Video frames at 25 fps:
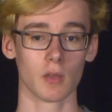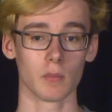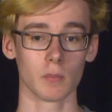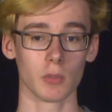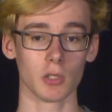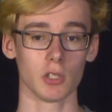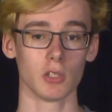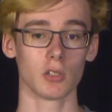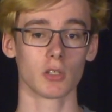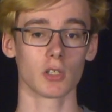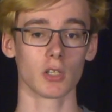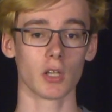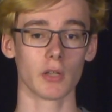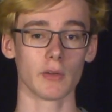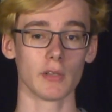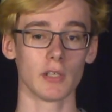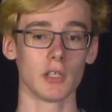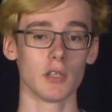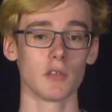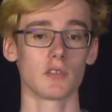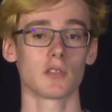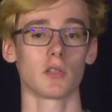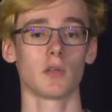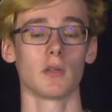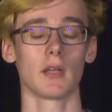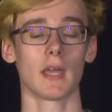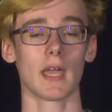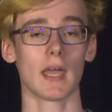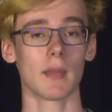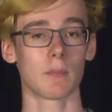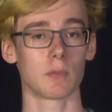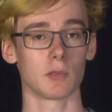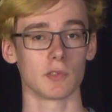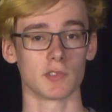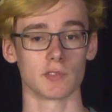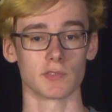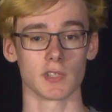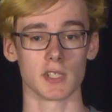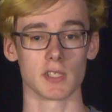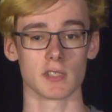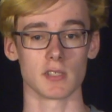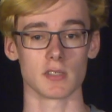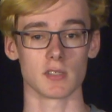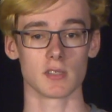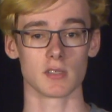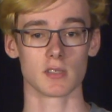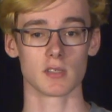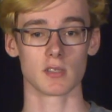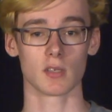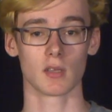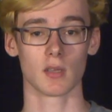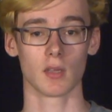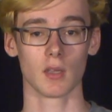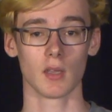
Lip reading: but you can only use it on Apple devices.